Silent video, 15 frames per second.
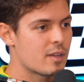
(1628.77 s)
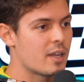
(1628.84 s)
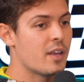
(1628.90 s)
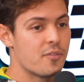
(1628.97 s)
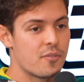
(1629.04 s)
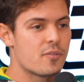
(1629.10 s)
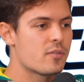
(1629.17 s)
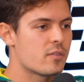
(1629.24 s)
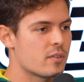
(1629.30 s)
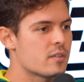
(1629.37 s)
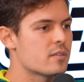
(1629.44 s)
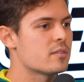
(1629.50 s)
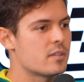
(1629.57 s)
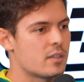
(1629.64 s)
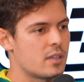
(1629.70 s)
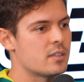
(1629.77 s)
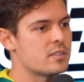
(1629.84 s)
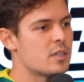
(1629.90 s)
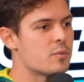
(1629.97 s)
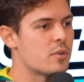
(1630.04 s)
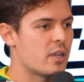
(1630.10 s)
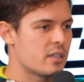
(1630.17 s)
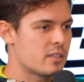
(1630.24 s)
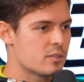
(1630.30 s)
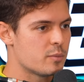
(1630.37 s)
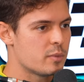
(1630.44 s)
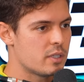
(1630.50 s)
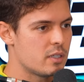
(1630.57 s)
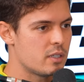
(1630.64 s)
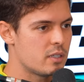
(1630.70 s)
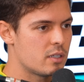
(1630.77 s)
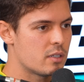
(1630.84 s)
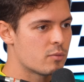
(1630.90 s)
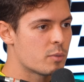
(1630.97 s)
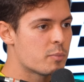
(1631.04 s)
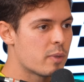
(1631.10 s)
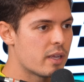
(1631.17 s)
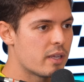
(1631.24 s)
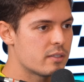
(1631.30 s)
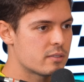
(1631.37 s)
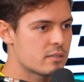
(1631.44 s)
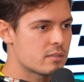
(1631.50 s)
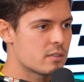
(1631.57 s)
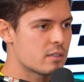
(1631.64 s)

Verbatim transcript: if someone has to be replaced,